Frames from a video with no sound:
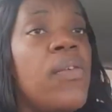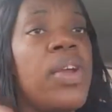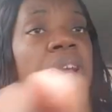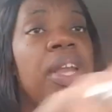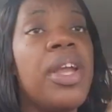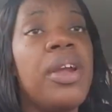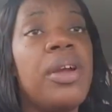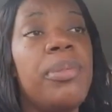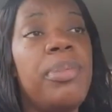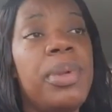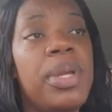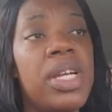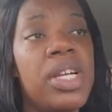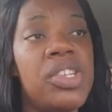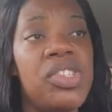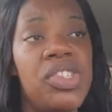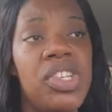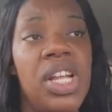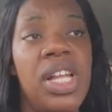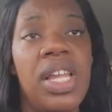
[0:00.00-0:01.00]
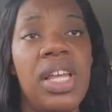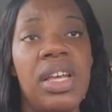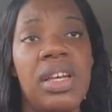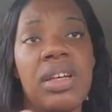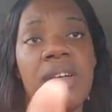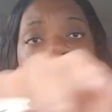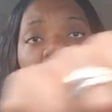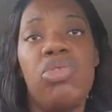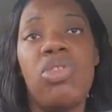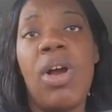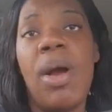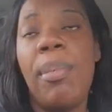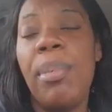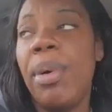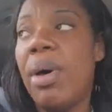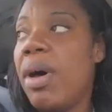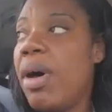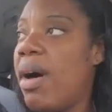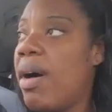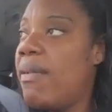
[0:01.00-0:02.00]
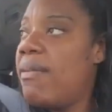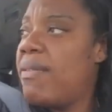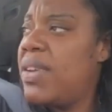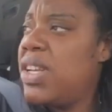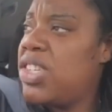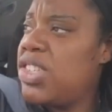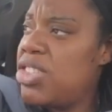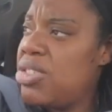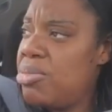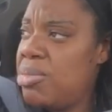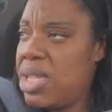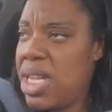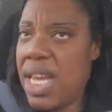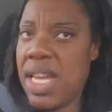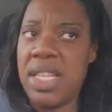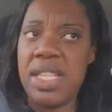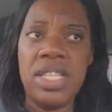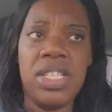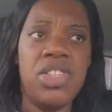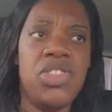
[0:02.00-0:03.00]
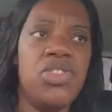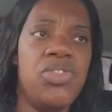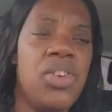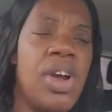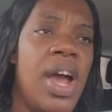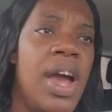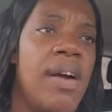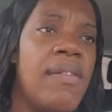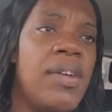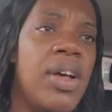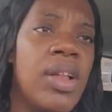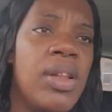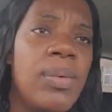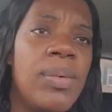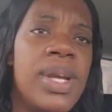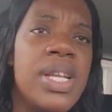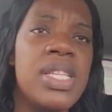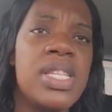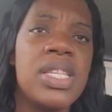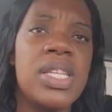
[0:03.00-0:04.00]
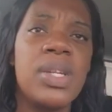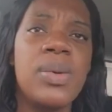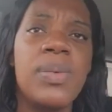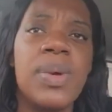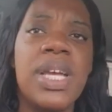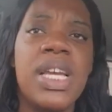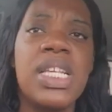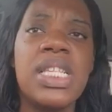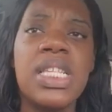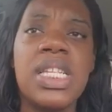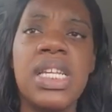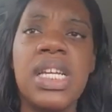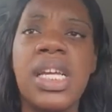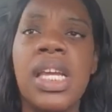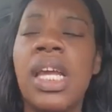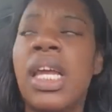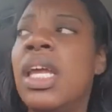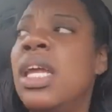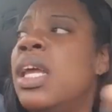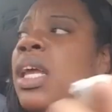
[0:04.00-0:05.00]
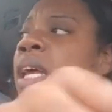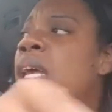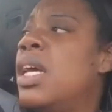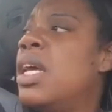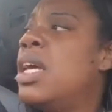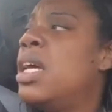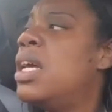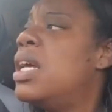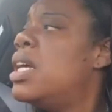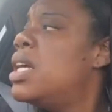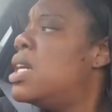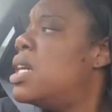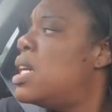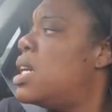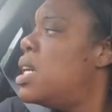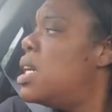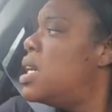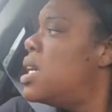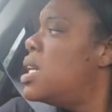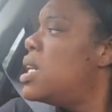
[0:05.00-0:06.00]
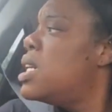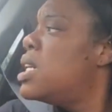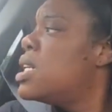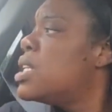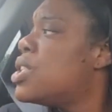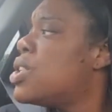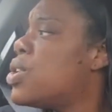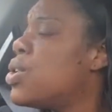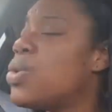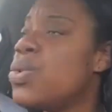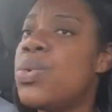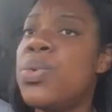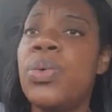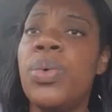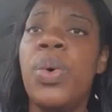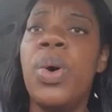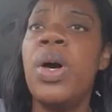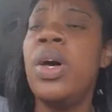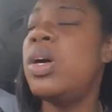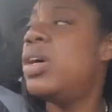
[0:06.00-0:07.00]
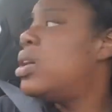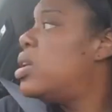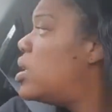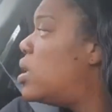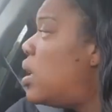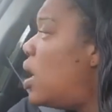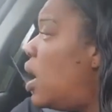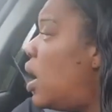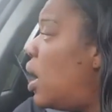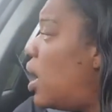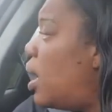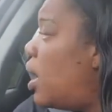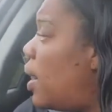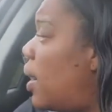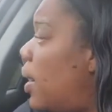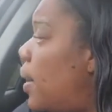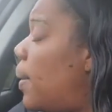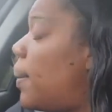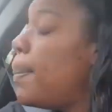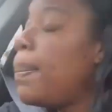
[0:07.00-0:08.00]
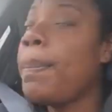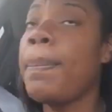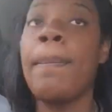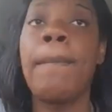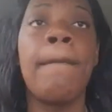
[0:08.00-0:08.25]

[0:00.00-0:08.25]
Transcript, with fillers: over here, pick Jelly up, drop her off at gymnastics, drive all the way to the West End to um,